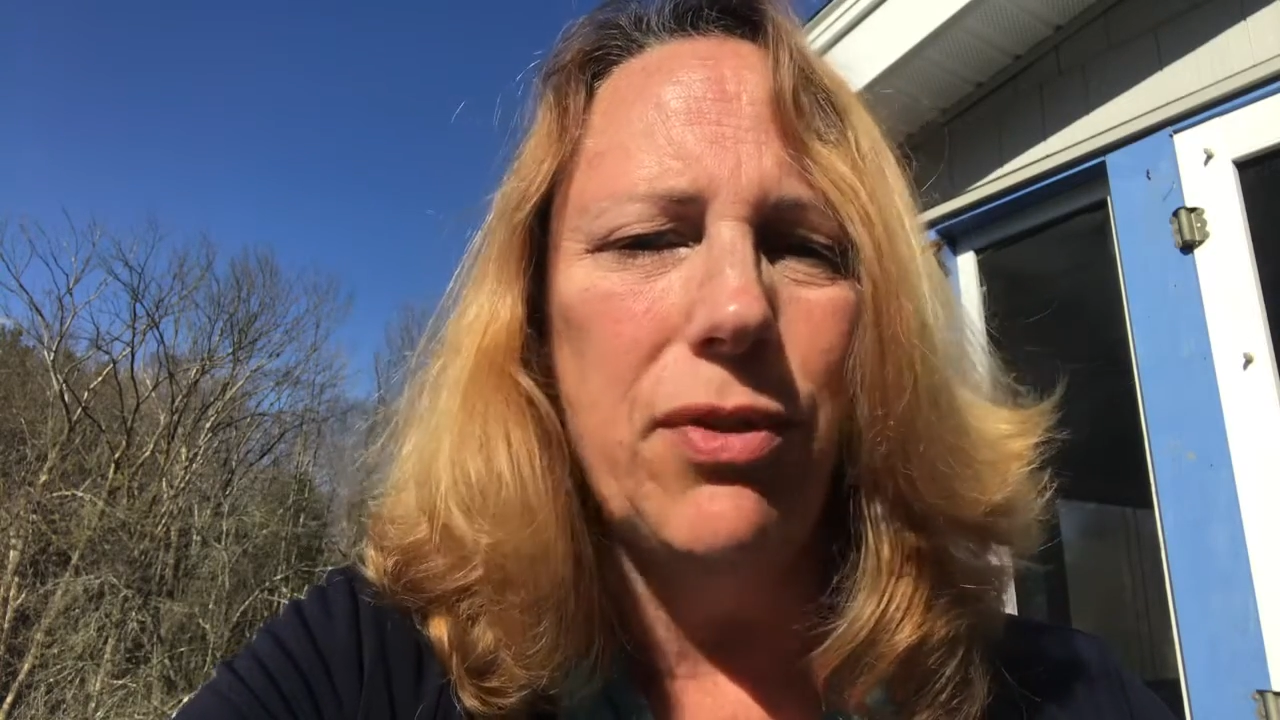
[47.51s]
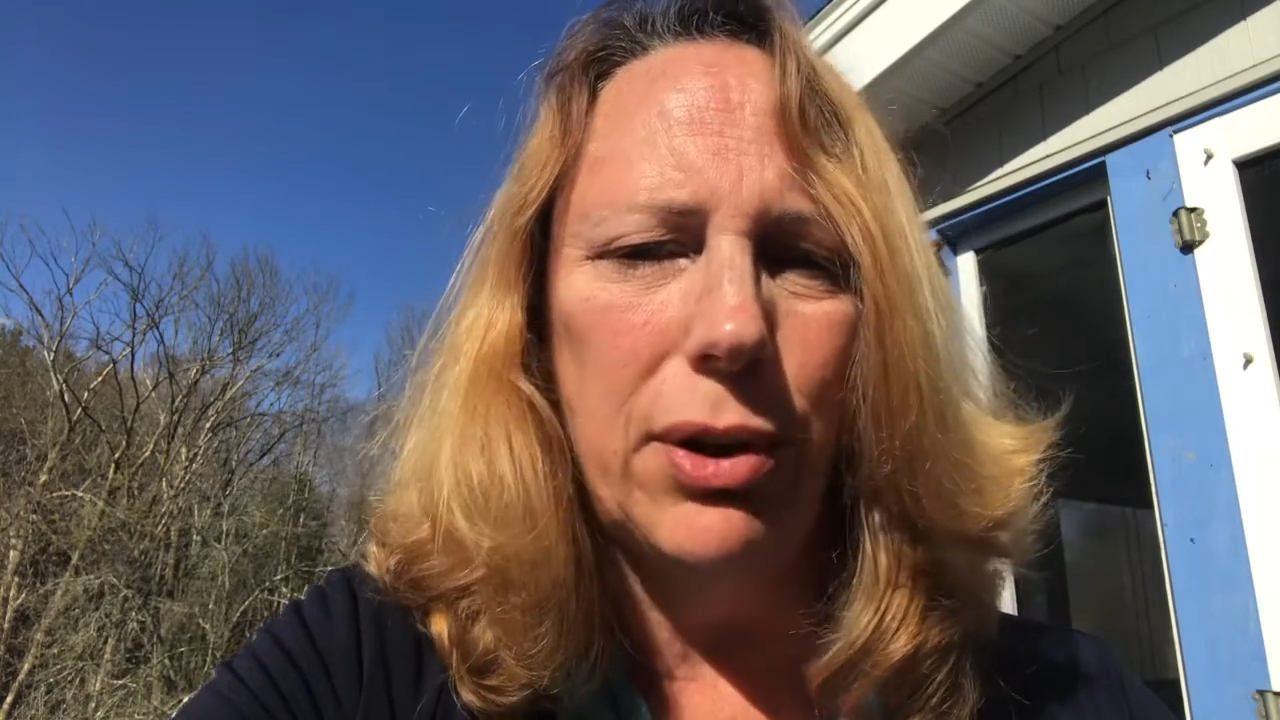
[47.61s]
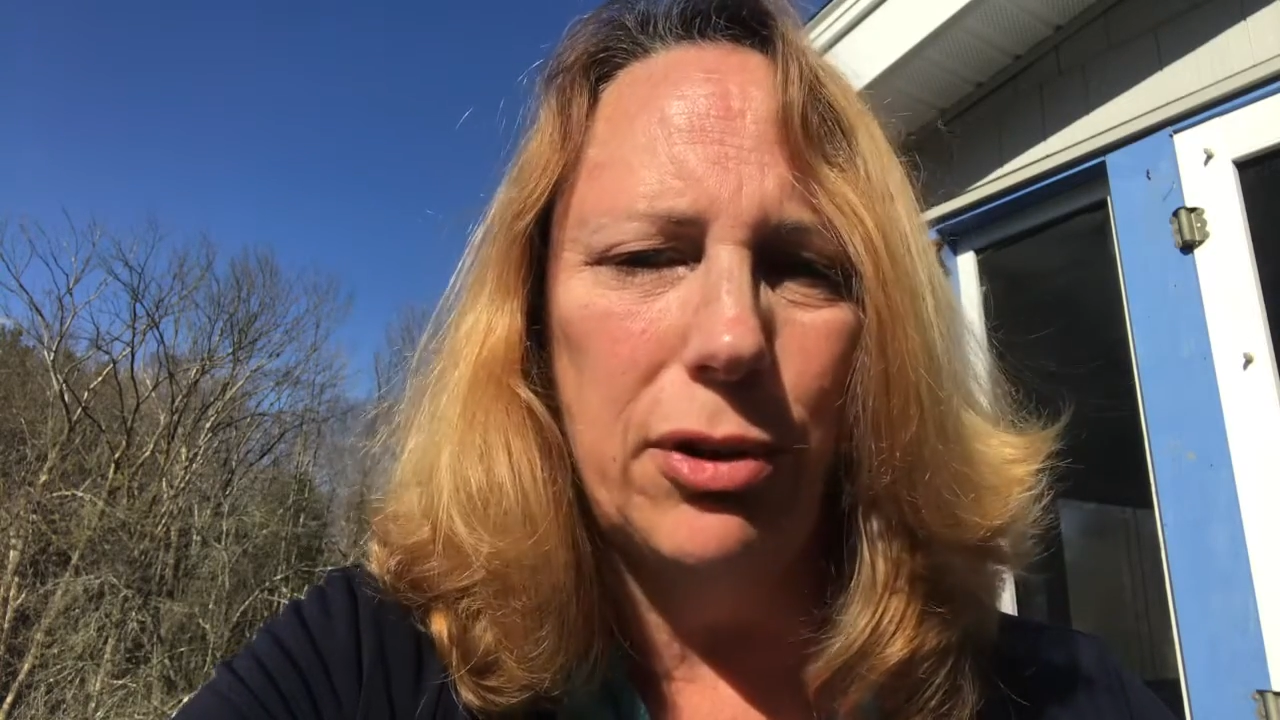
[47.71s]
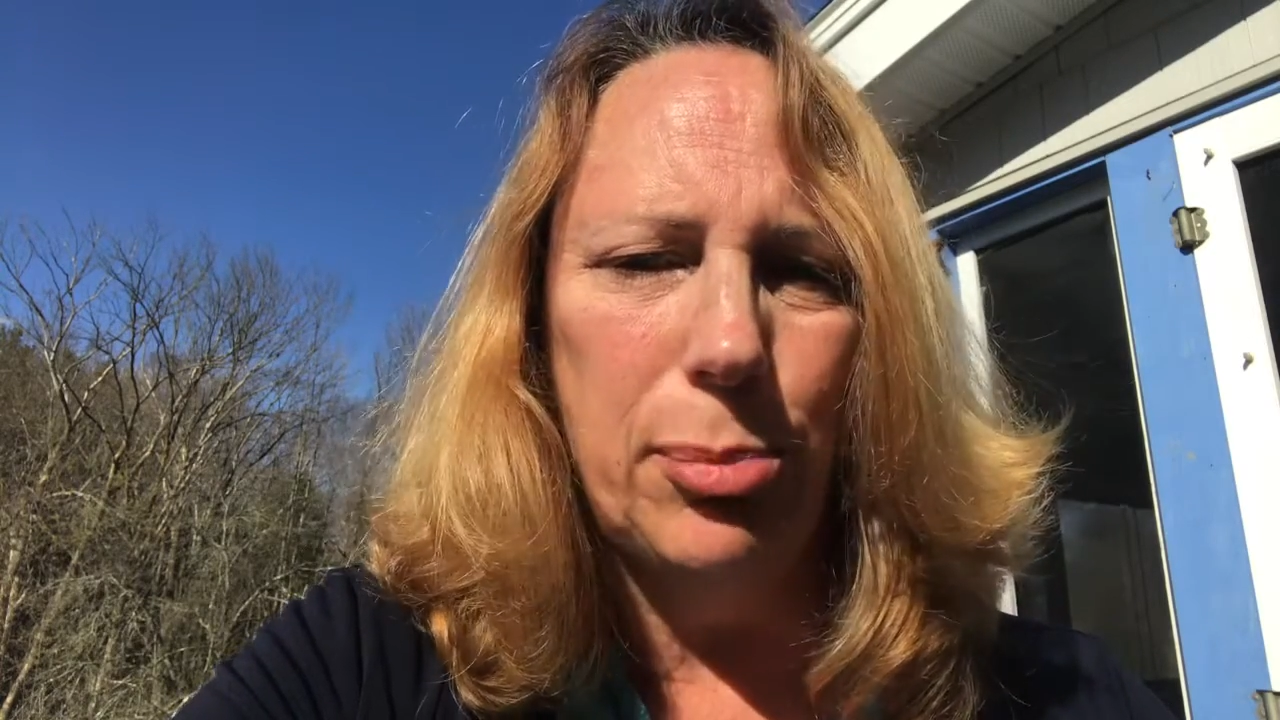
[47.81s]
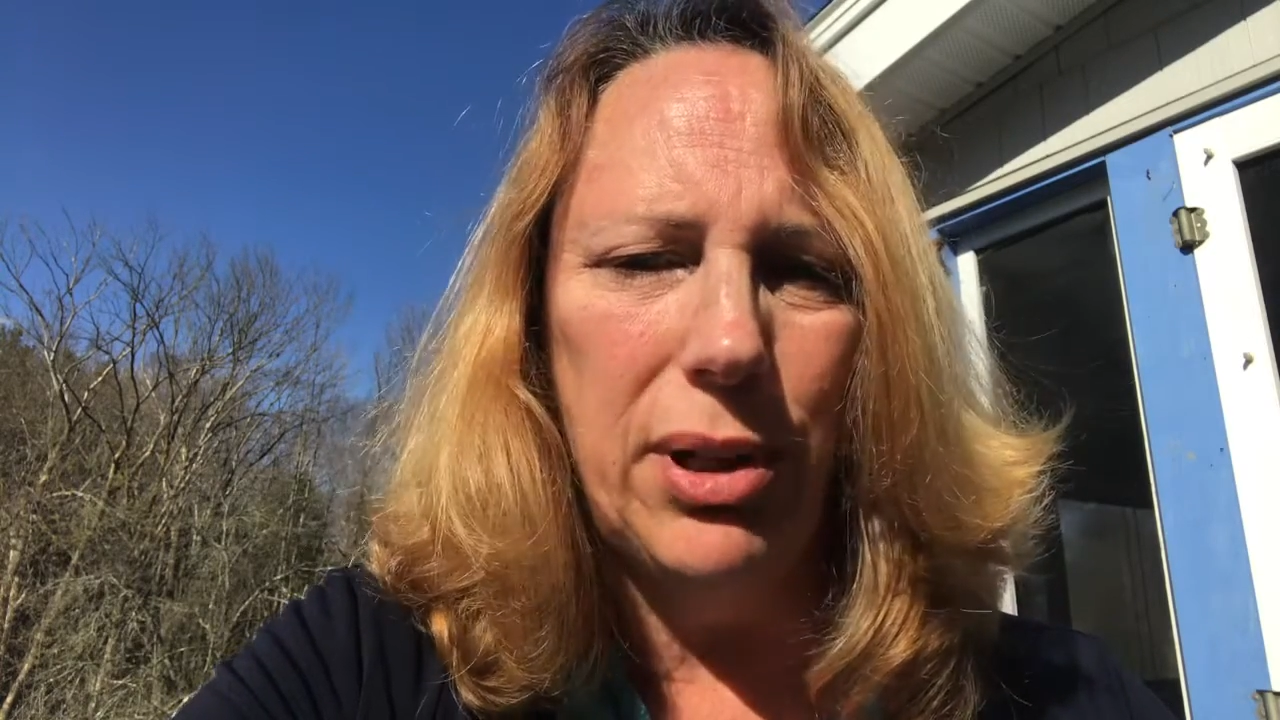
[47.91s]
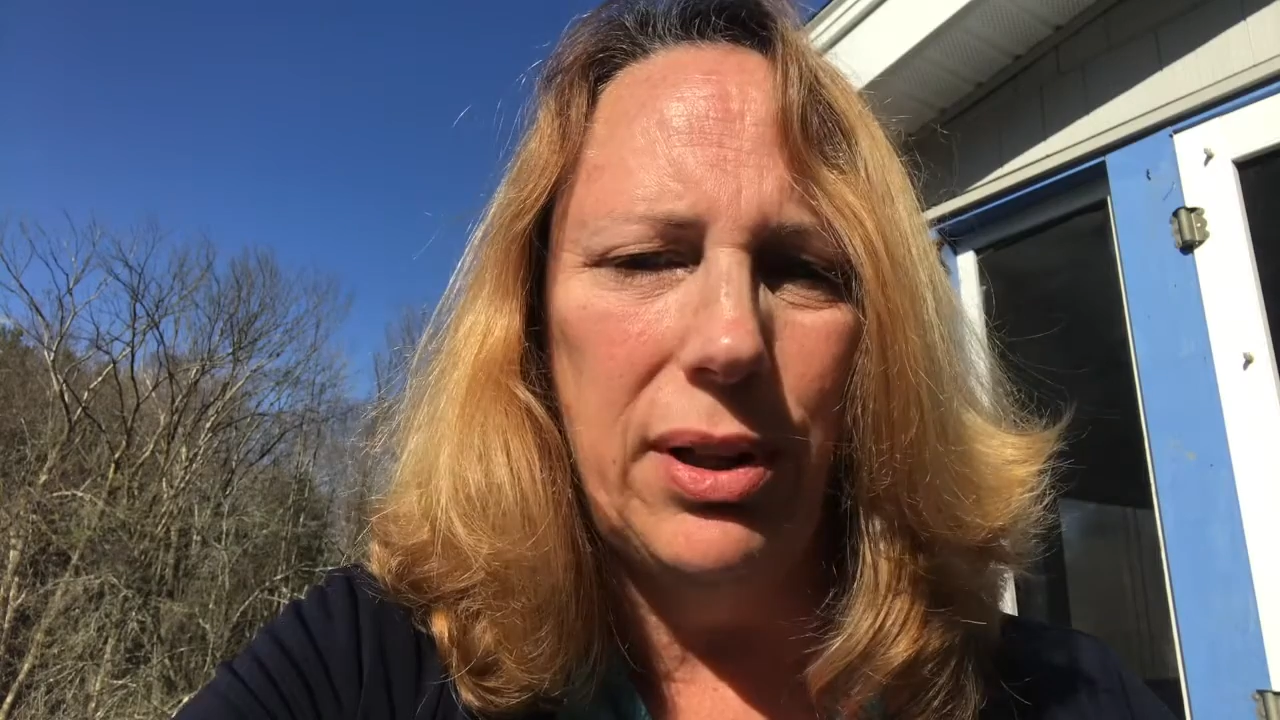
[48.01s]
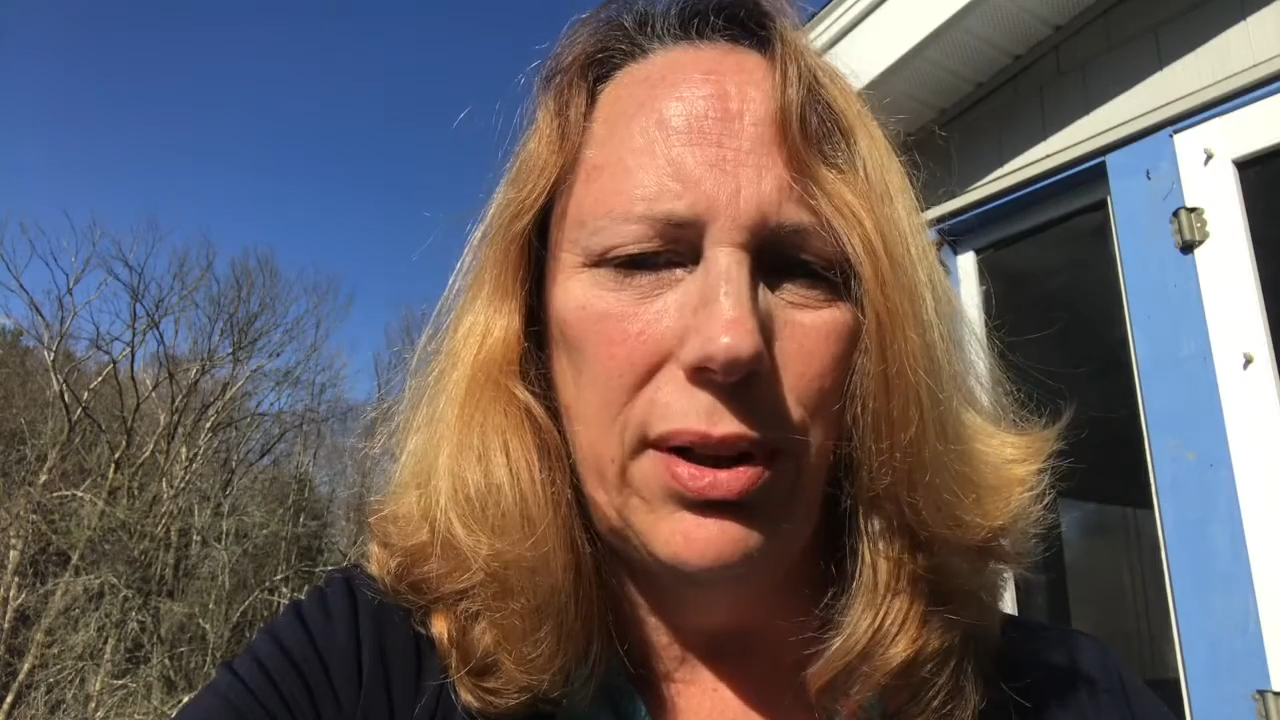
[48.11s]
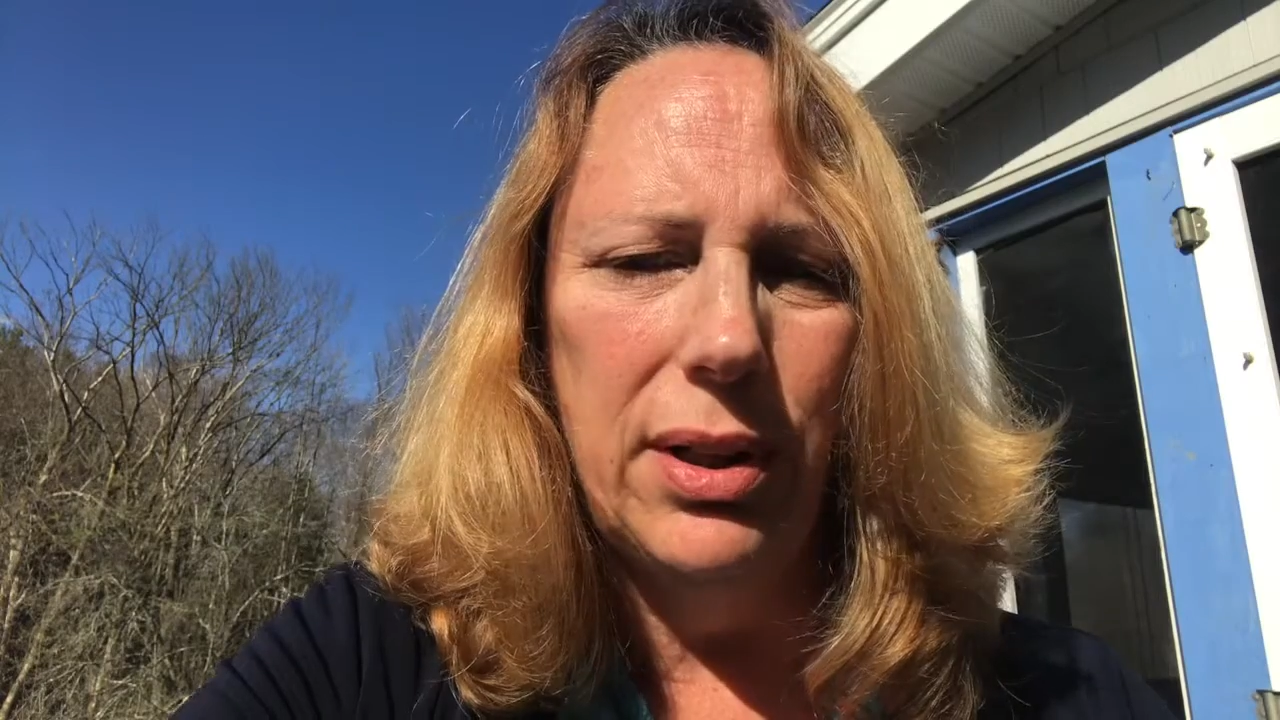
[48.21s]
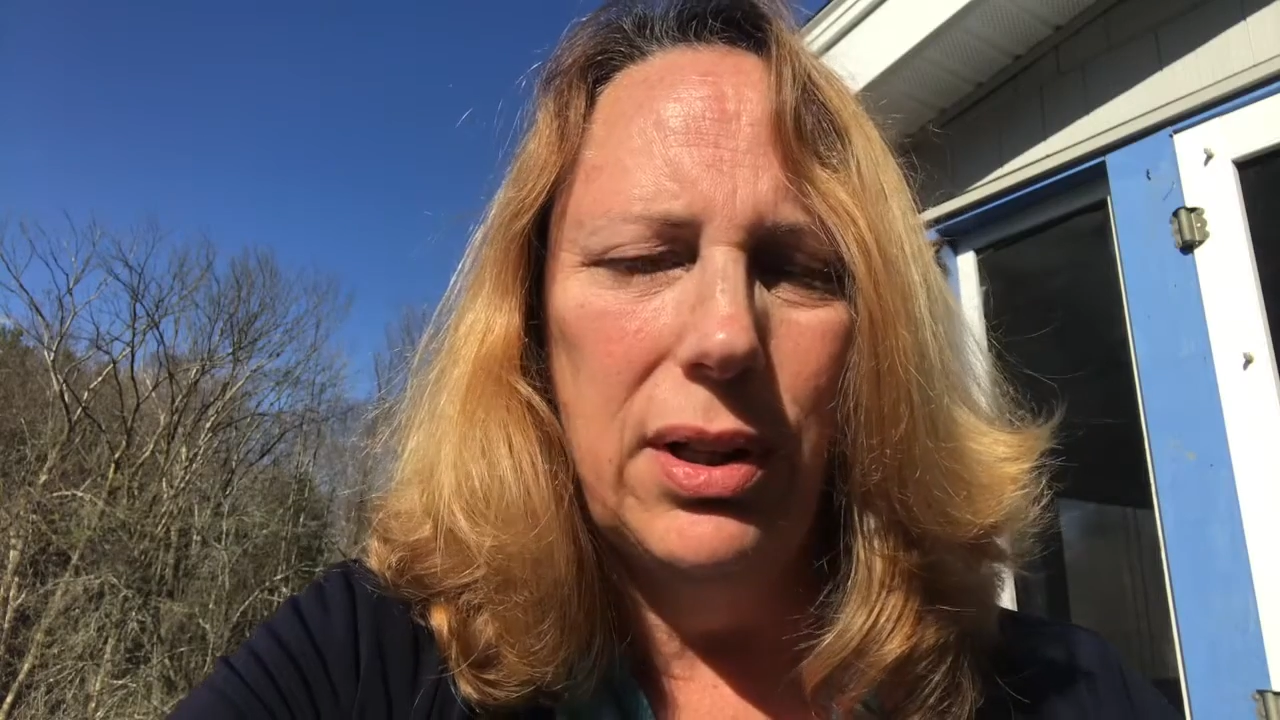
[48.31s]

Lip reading: vulnerable